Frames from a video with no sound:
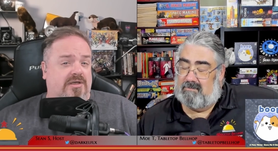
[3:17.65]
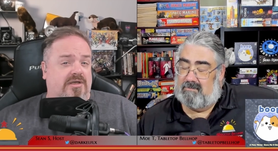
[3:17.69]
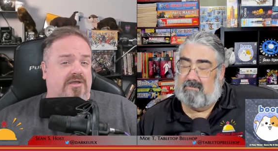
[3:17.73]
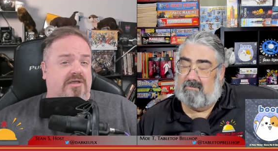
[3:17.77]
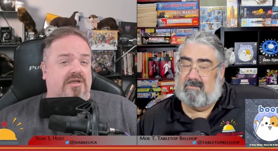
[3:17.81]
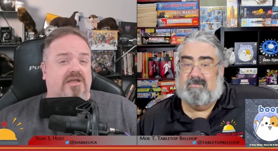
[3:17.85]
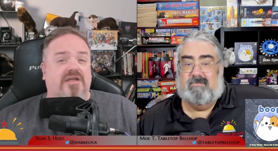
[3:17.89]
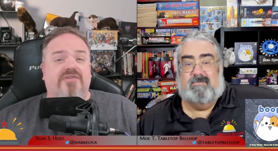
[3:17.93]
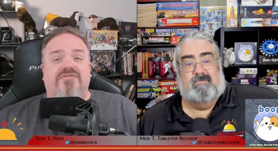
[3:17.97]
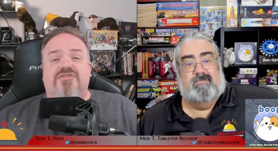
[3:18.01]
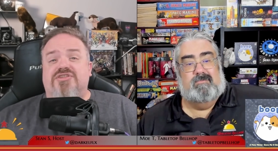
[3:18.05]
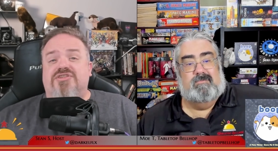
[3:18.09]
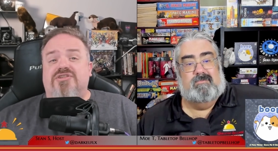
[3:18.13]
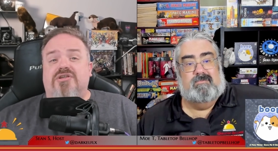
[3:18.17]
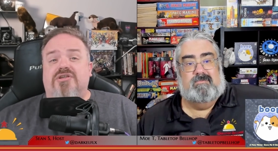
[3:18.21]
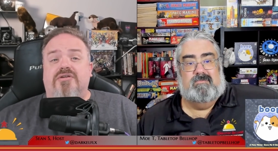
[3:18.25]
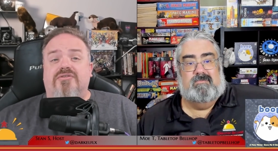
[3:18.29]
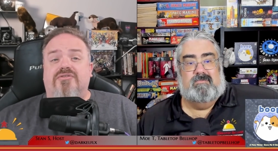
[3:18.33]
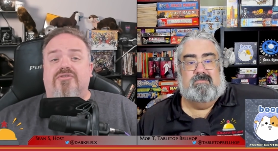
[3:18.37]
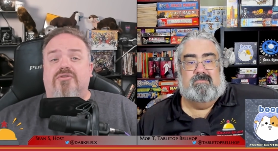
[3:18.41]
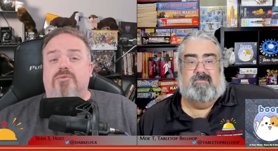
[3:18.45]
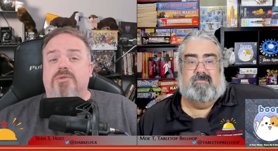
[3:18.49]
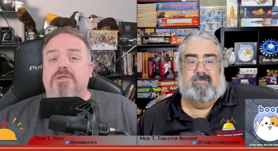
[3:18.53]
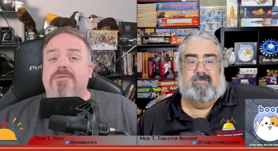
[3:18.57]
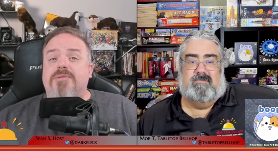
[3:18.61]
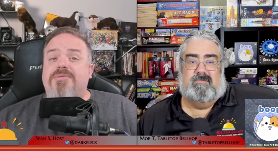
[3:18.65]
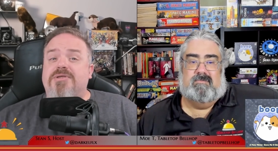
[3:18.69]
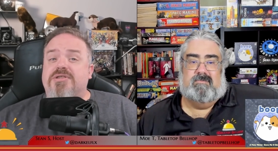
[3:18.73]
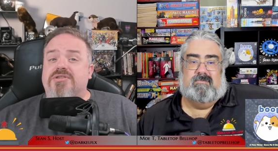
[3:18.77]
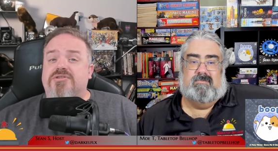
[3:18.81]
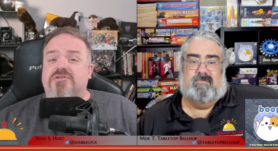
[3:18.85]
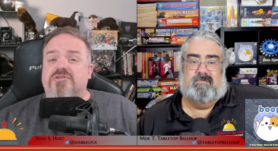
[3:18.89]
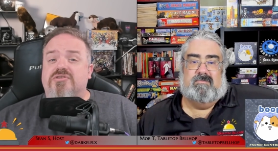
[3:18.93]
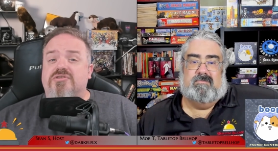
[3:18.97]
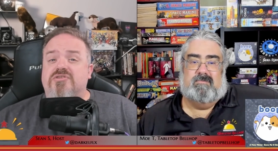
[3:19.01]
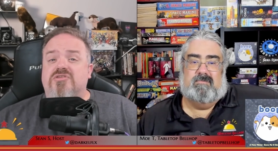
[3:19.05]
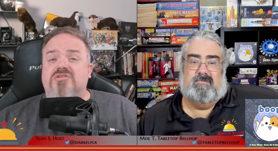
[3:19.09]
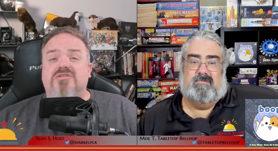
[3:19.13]
Speaker 1: If a set of three
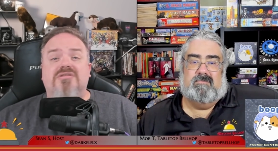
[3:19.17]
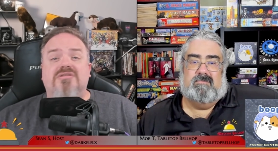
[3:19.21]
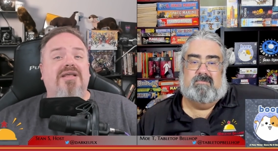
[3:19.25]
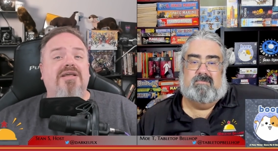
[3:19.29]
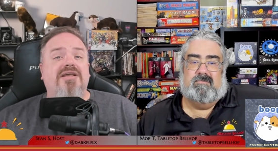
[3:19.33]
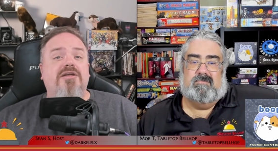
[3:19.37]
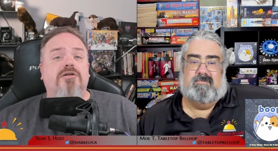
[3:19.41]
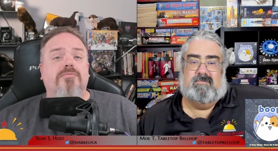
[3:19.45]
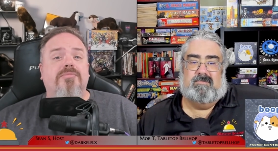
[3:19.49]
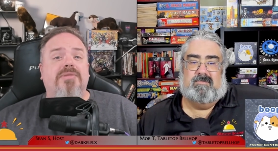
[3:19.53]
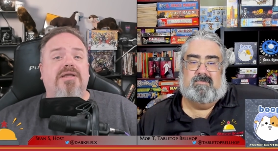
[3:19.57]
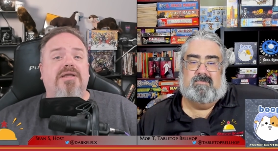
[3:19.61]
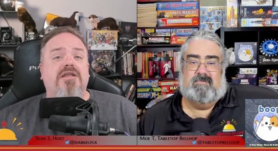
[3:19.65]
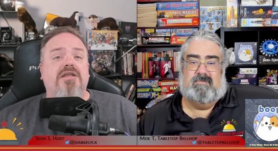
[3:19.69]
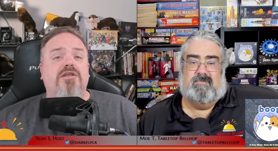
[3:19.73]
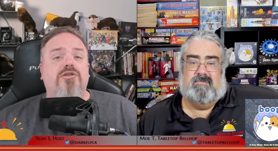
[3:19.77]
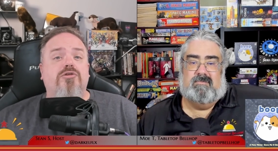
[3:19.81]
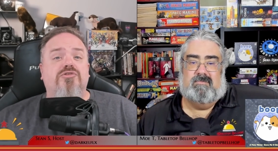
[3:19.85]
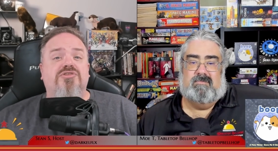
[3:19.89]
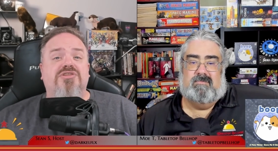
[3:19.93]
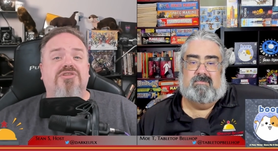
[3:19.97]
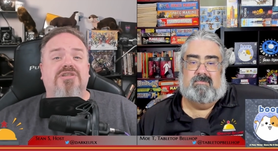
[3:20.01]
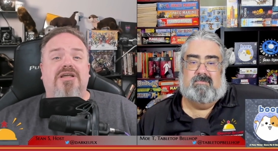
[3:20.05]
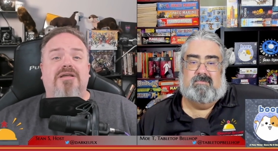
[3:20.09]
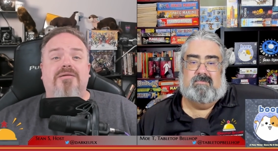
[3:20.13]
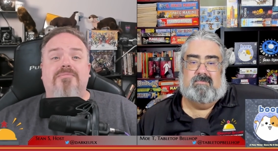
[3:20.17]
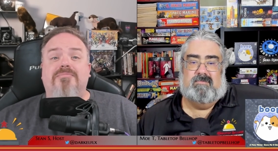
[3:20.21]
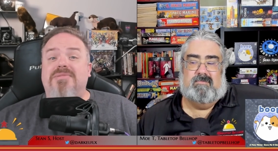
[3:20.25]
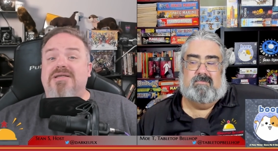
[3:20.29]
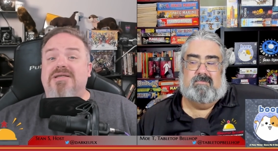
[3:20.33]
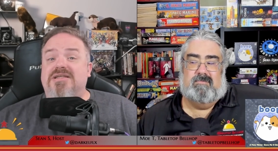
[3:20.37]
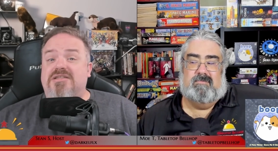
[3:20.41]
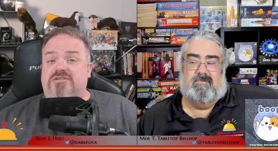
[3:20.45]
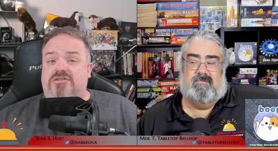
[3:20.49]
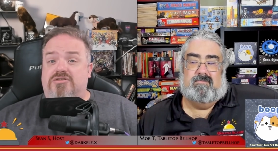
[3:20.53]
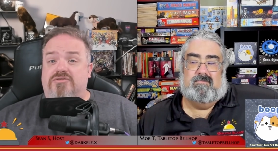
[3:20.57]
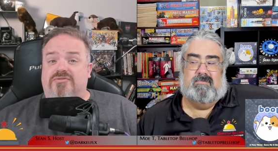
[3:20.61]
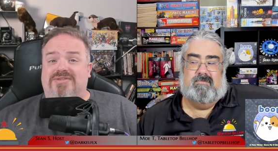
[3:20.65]
pieces is later made using a
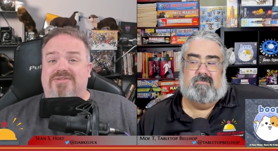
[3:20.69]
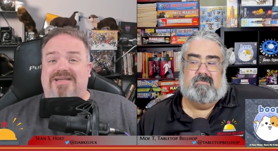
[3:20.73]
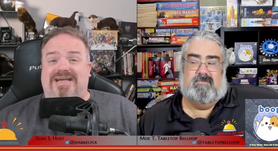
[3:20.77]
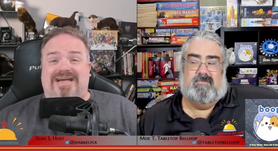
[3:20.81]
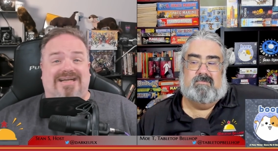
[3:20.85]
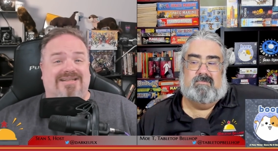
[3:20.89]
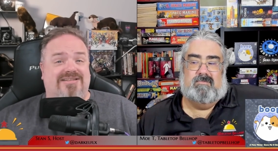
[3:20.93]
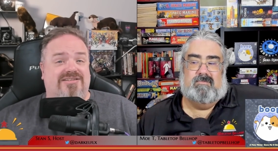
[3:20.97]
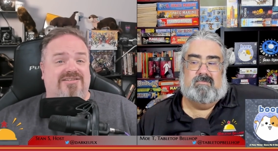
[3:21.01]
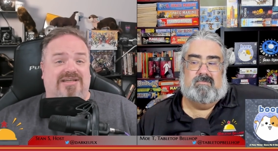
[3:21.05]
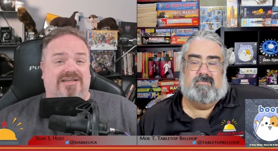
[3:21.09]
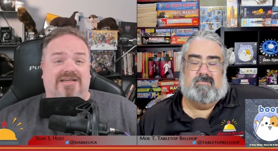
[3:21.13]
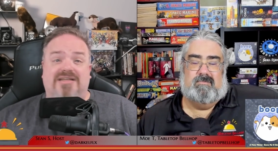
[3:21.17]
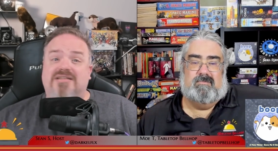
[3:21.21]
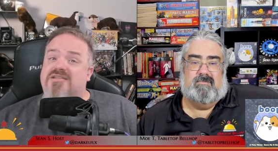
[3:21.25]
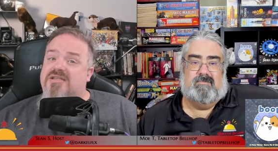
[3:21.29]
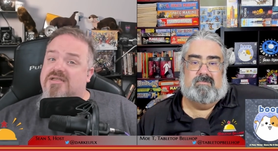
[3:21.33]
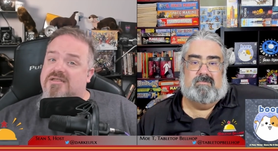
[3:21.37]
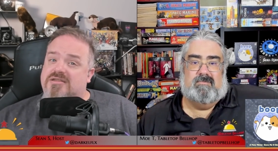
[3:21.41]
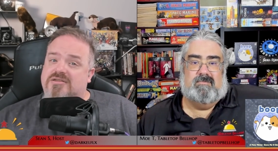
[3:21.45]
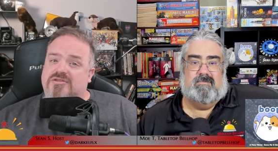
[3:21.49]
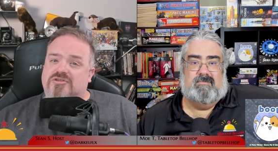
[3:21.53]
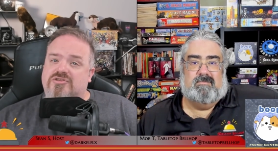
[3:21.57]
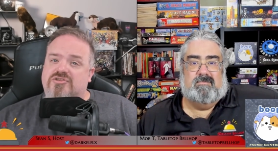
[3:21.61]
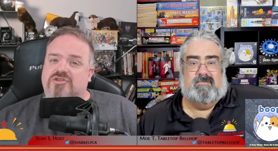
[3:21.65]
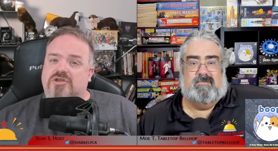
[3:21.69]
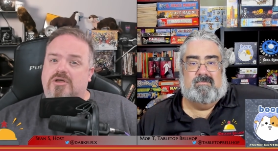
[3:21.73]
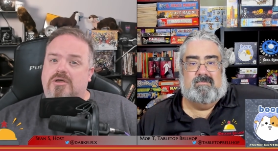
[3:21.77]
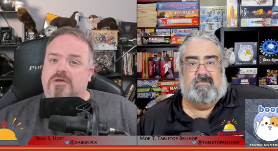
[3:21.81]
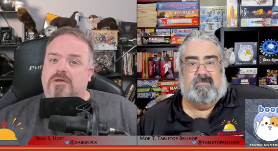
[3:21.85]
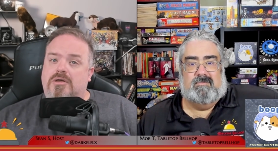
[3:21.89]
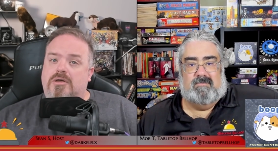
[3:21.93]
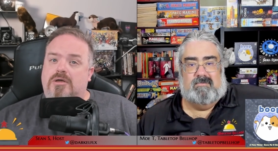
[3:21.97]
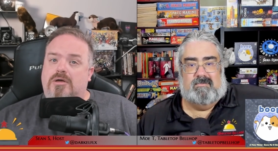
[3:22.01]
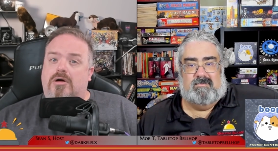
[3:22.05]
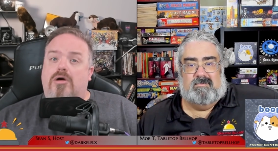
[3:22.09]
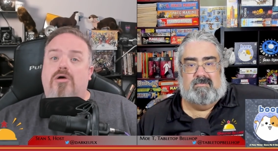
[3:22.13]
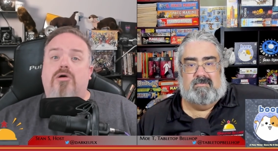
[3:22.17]
mix of cats and kittens,
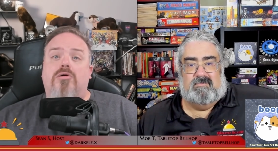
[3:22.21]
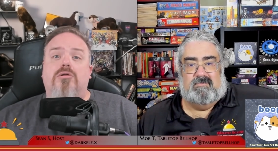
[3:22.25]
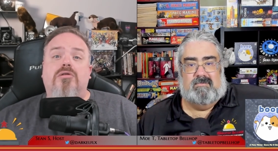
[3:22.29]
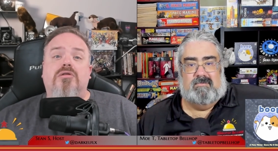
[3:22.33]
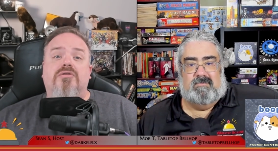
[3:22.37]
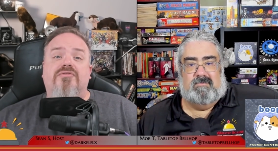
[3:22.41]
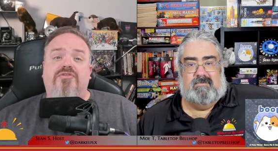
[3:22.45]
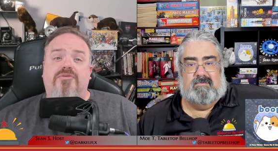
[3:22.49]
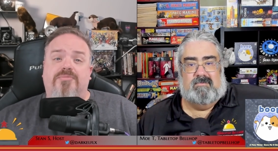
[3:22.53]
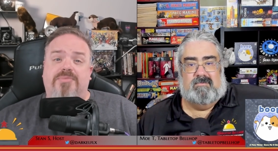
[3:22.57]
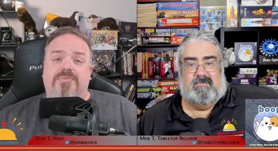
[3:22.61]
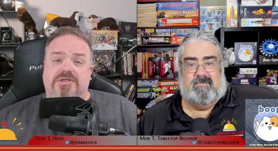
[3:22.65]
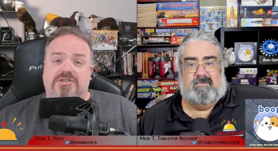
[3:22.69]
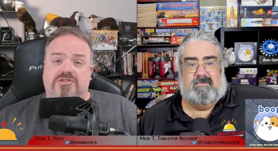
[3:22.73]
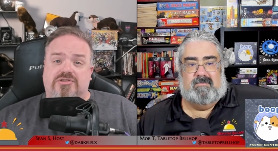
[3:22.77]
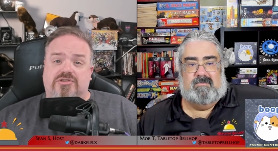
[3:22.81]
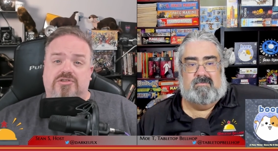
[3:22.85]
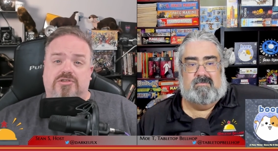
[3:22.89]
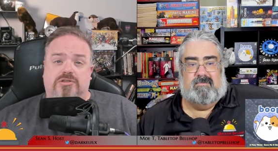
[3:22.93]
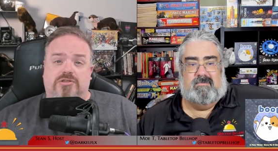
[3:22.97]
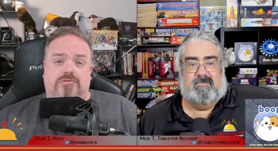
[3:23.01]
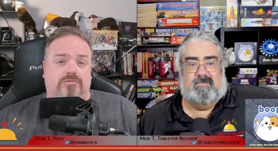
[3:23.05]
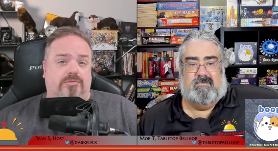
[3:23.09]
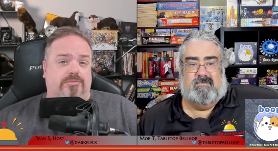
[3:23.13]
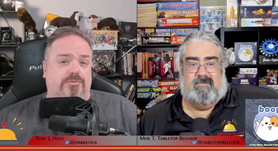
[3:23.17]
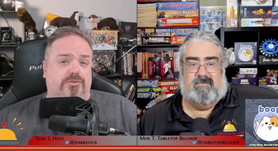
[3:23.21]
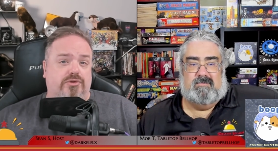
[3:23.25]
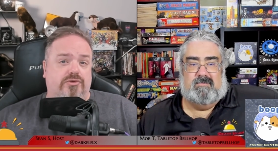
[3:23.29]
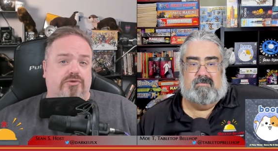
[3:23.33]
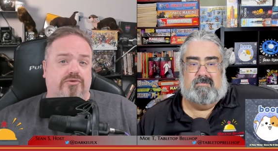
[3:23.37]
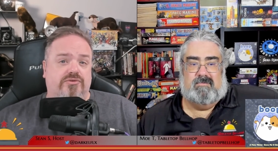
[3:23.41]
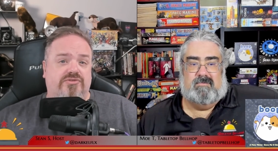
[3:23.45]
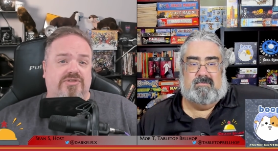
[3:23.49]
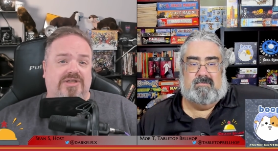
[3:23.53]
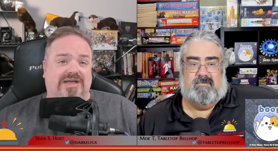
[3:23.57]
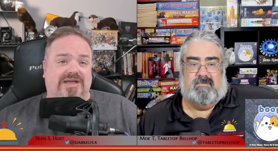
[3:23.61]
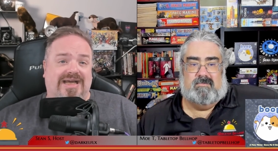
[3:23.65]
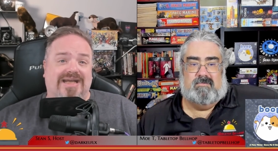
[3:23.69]
all of the pieces are
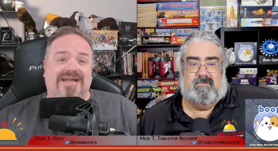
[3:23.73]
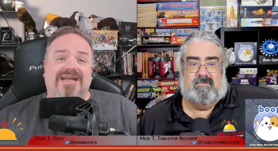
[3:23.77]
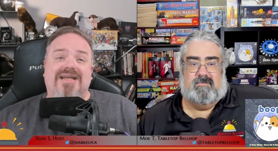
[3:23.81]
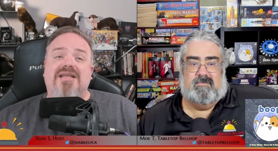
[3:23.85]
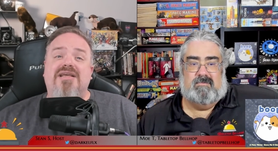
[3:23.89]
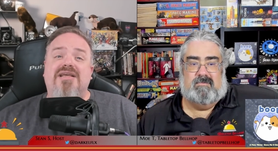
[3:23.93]
removed and any